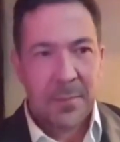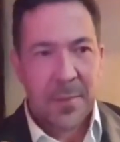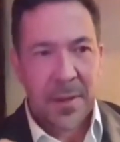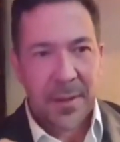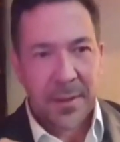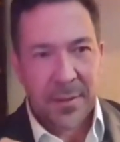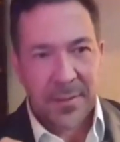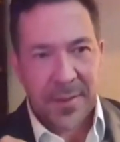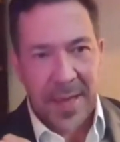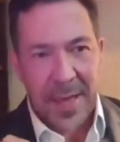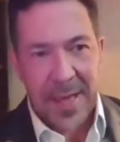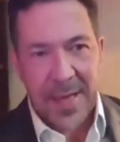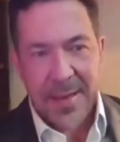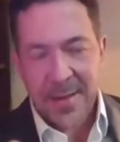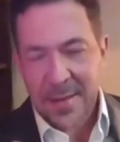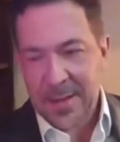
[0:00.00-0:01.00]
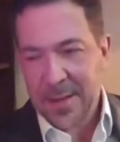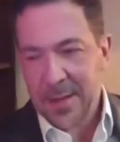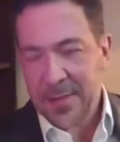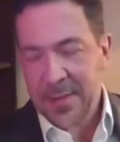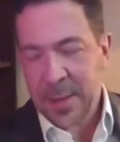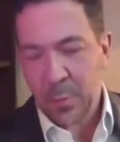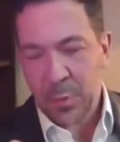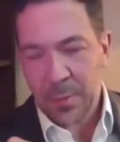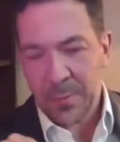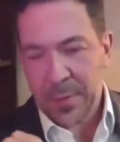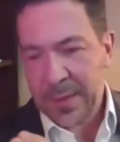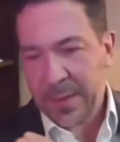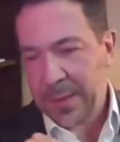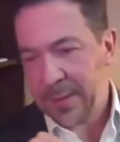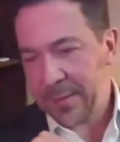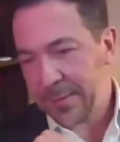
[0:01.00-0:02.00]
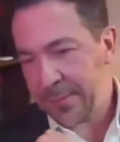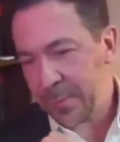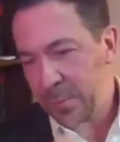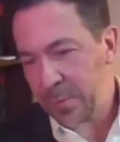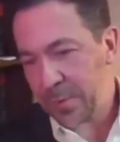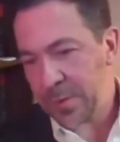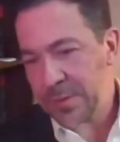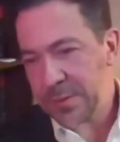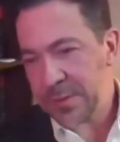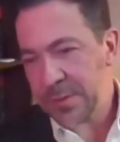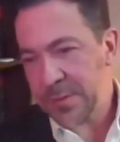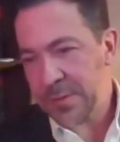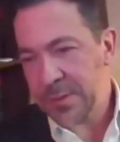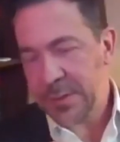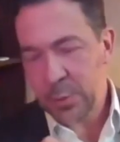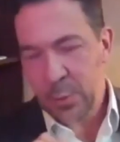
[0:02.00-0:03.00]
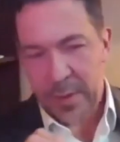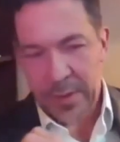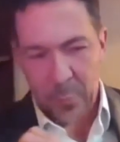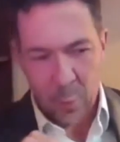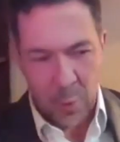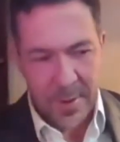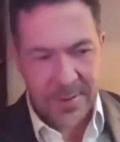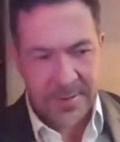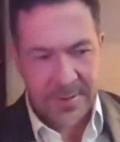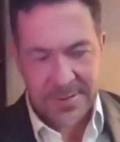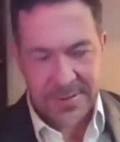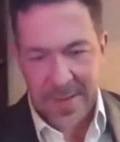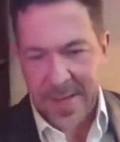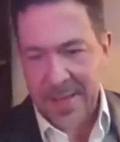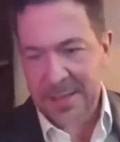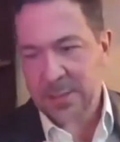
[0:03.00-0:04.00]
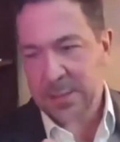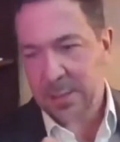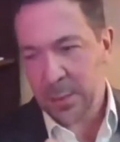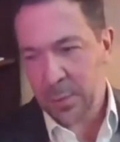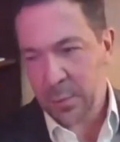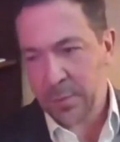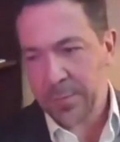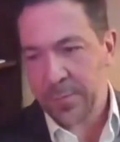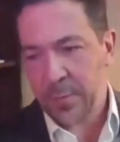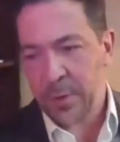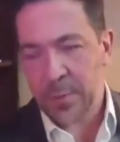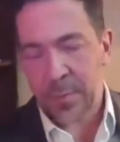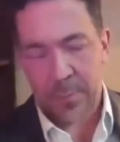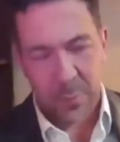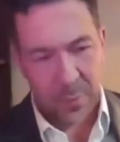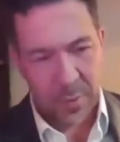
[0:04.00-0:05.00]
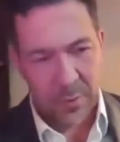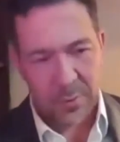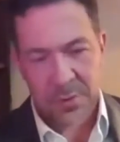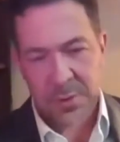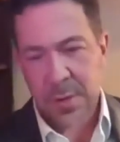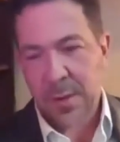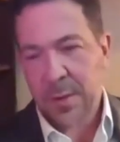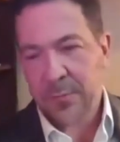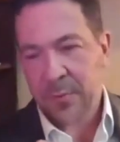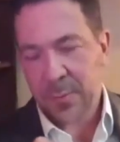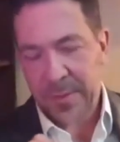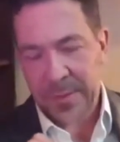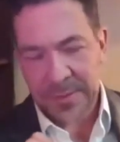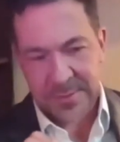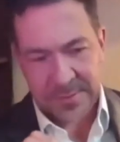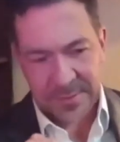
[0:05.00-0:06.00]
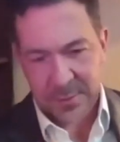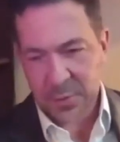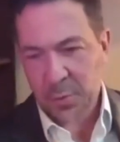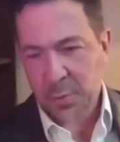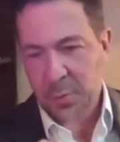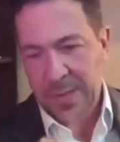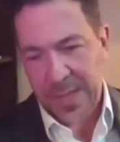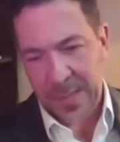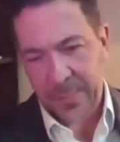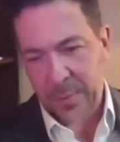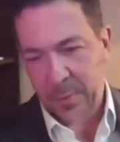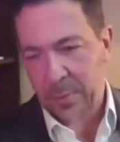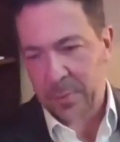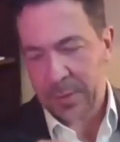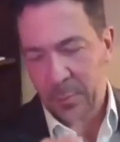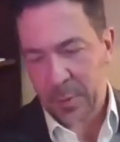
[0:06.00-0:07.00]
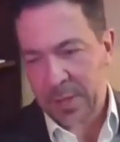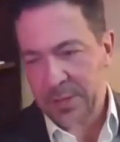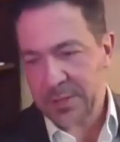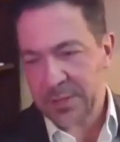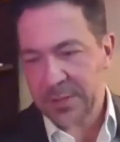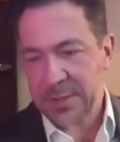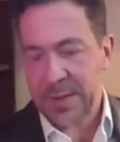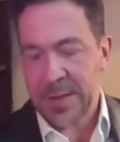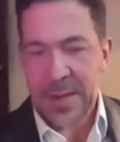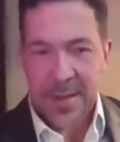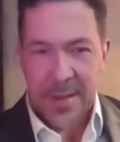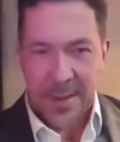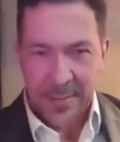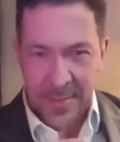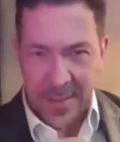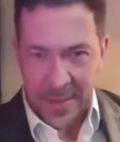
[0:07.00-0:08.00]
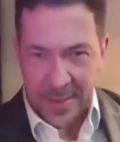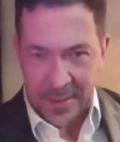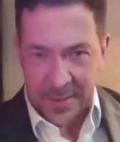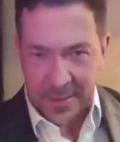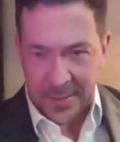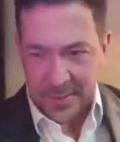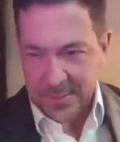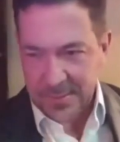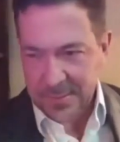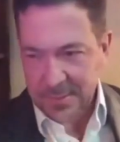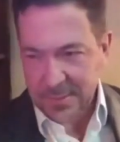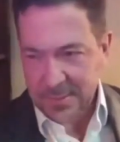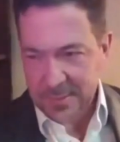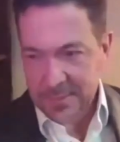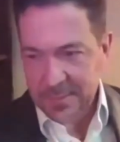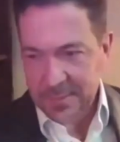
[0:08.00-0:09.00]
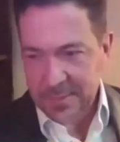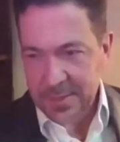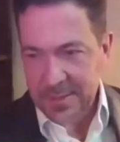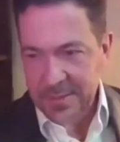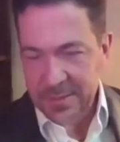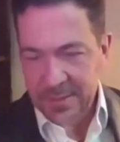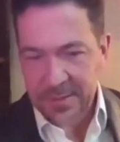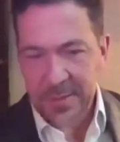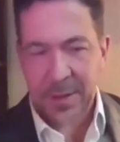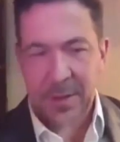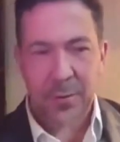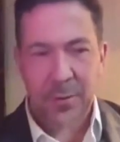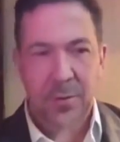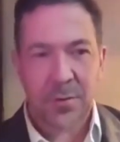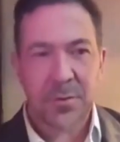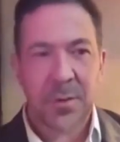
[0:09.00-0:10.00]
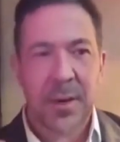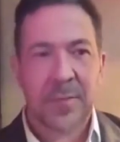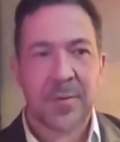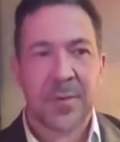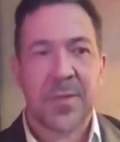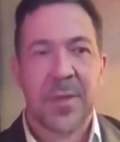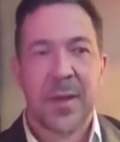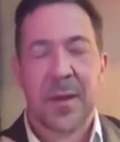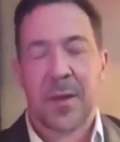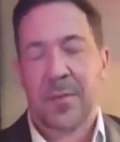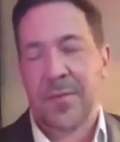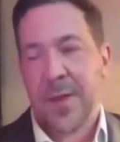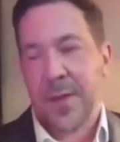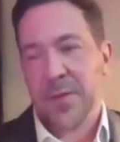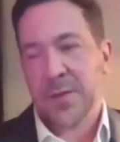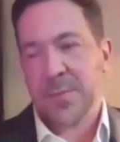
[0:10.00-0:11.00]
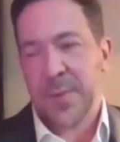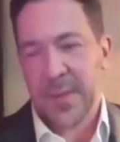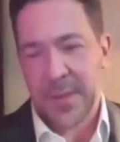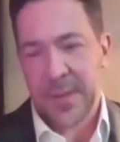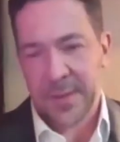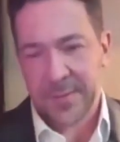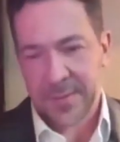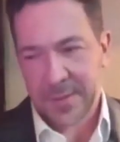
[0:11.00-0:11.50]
But the idea that we're being forced into a one-size uniform approach from a central capital in Washington, that is antithetical to everything our founders believed.